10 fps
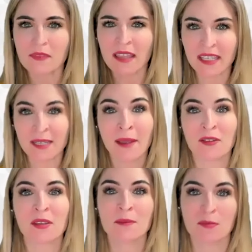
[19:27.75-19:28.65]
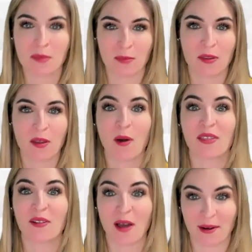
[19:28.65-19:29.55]
and they compared them to people that won
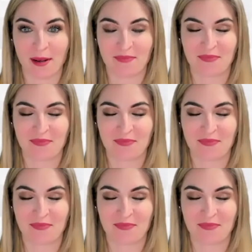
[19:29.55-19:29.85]
the lottery.